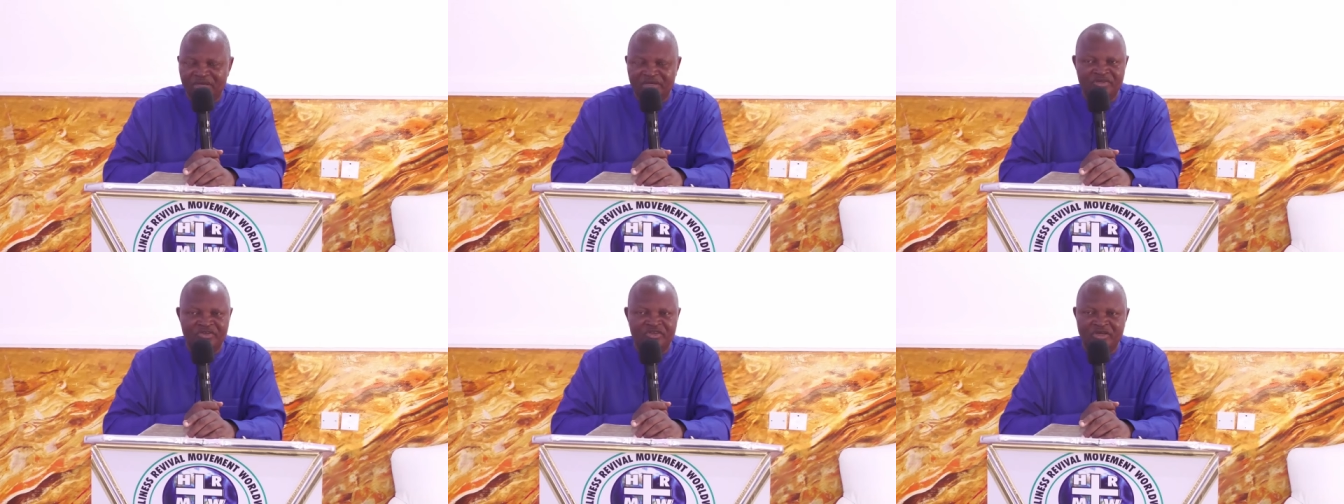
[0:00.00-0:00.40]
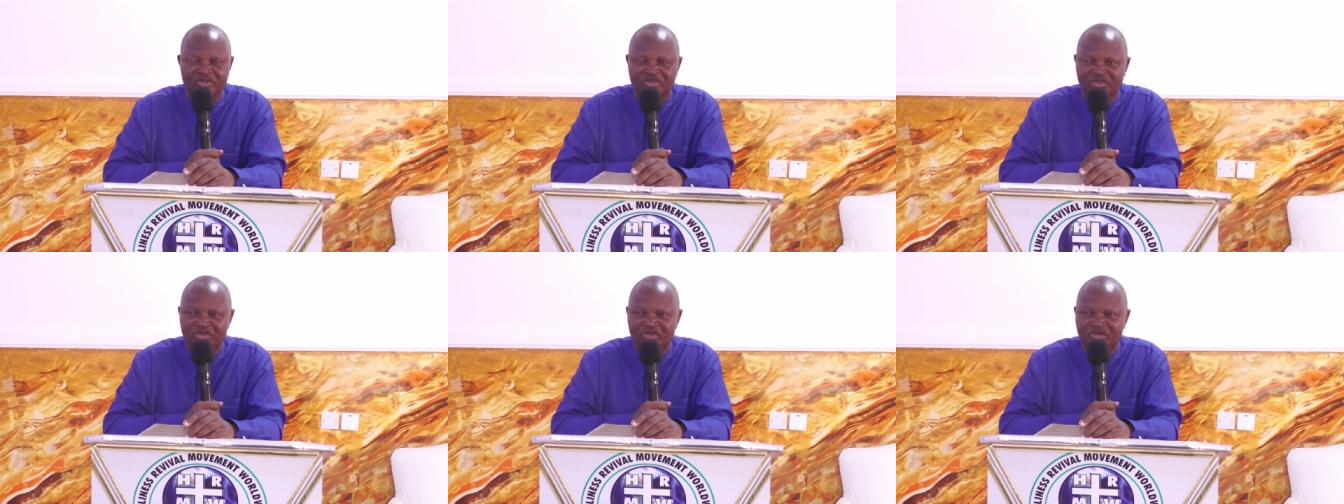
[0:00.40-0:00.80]

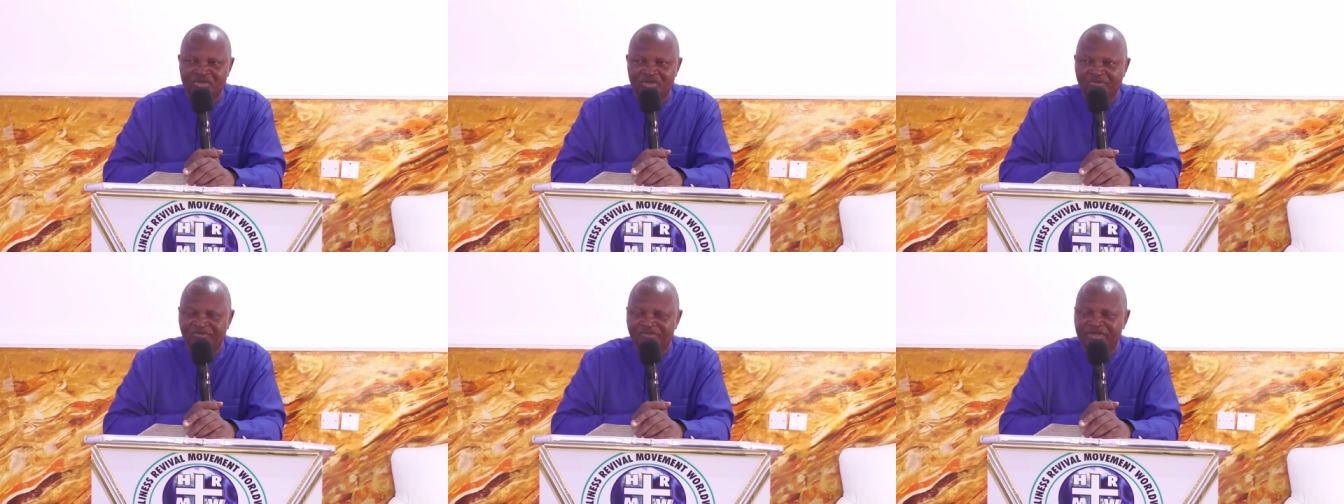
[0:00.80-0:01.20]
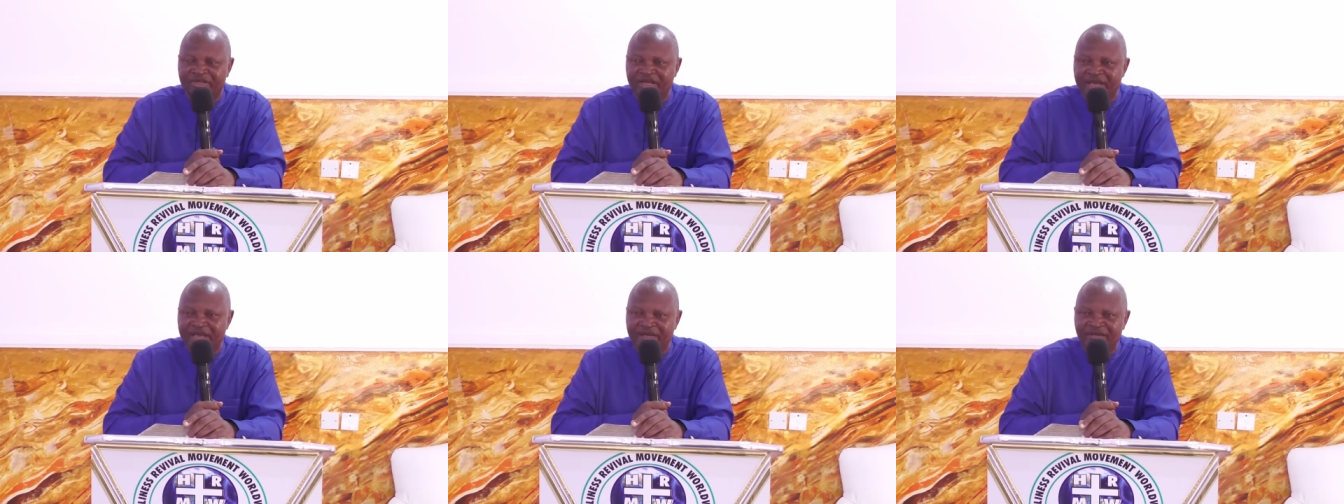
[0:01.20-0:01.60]
Judges of
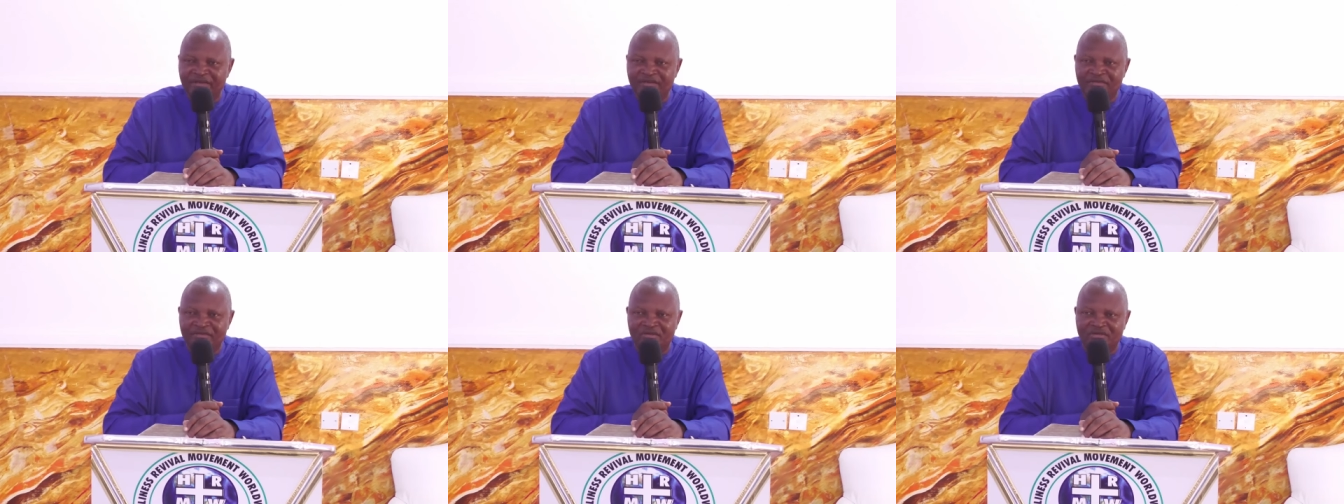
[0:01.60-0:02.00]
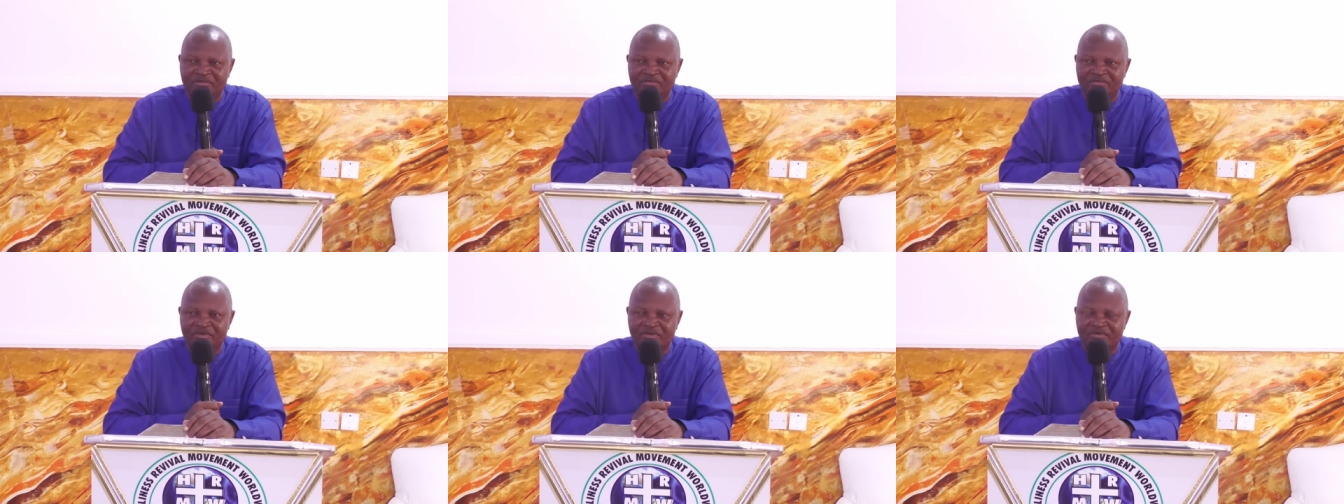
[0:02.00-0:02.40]
10,
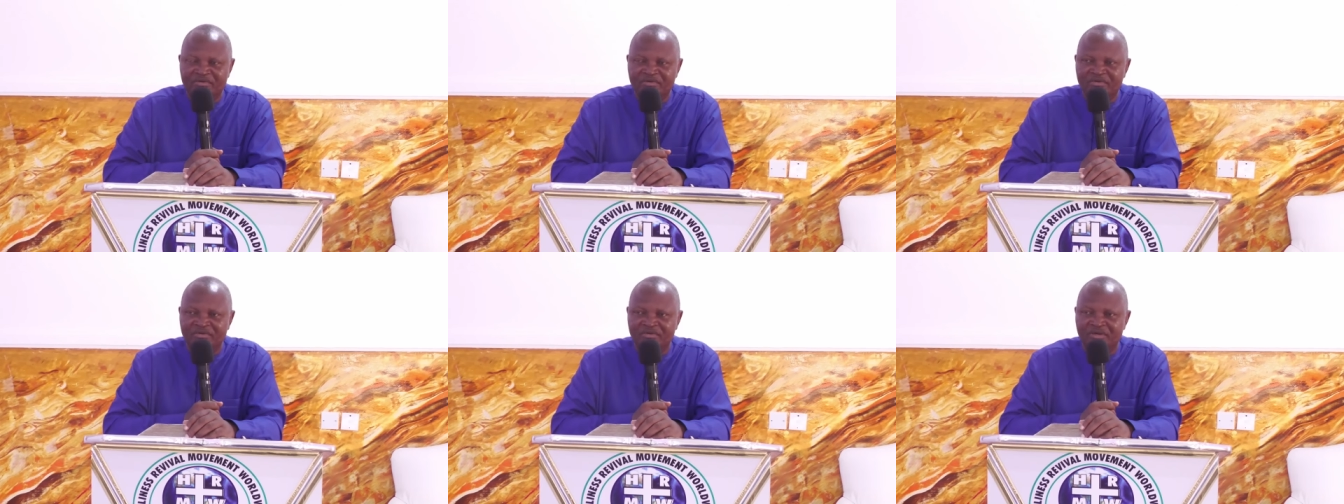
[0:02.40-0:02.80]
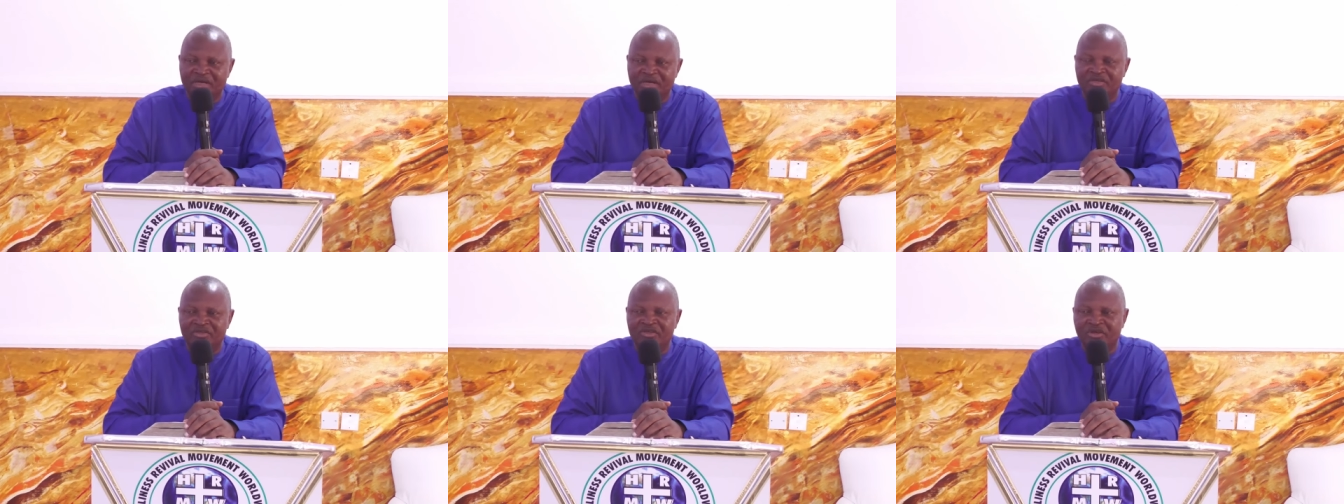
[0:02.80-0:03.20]

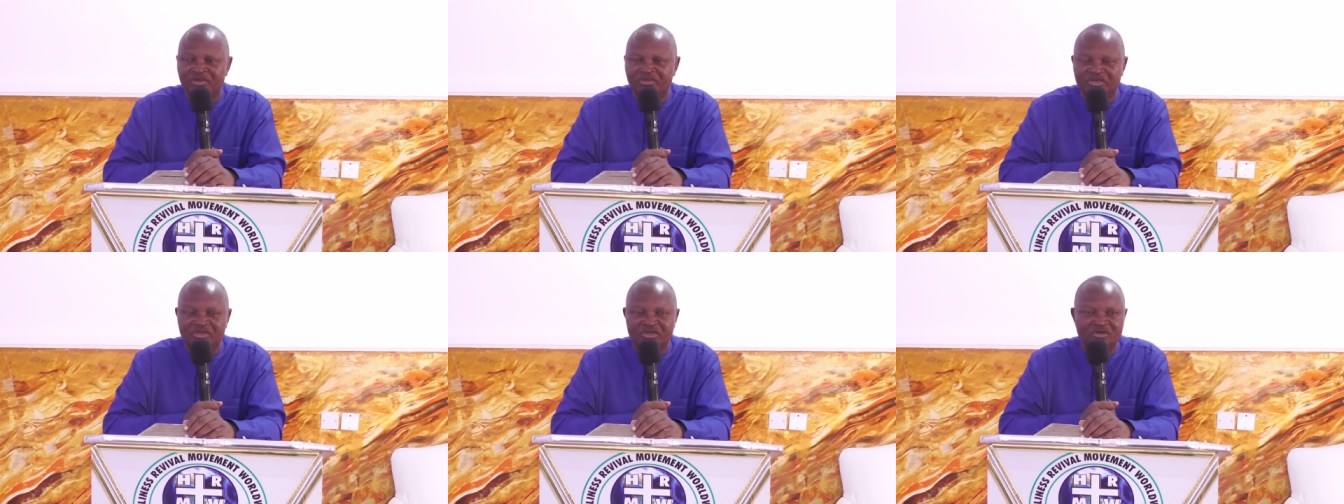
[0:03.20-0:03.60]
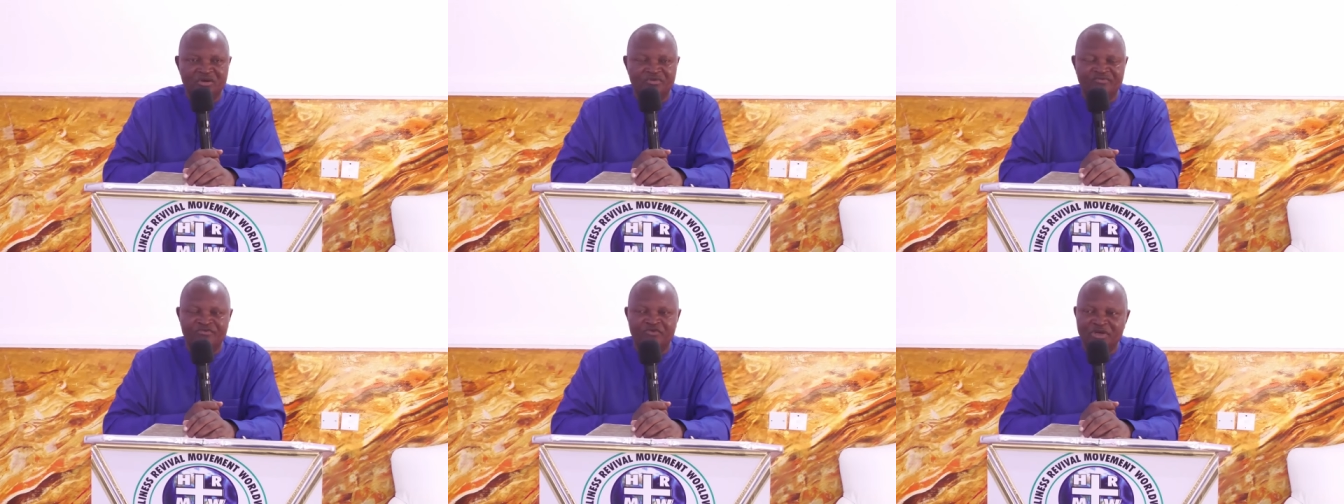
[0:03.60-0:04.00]
judges
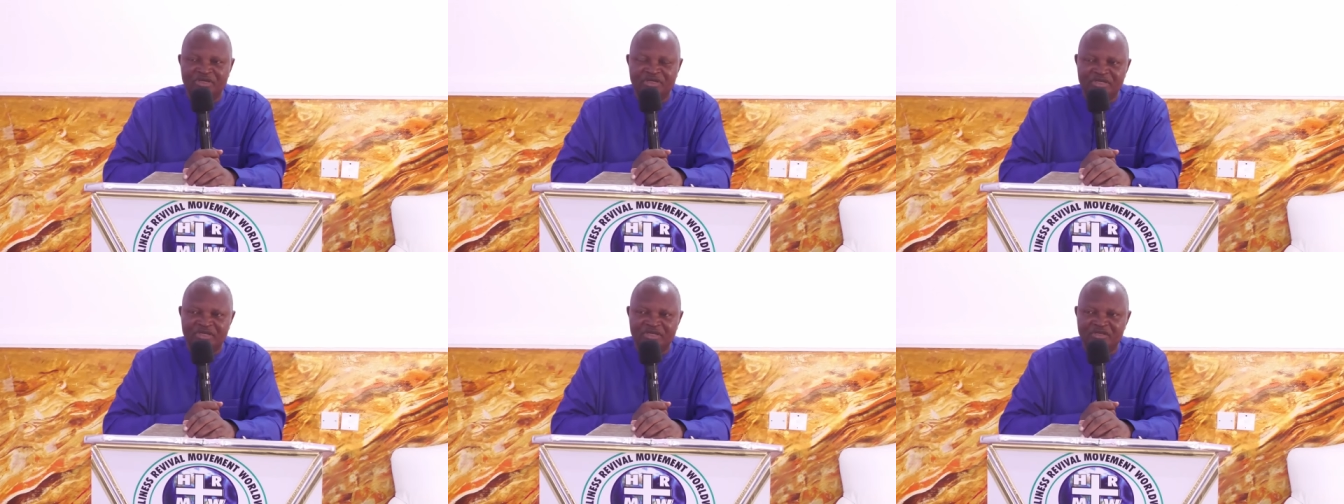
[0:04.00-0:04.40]
of 20s,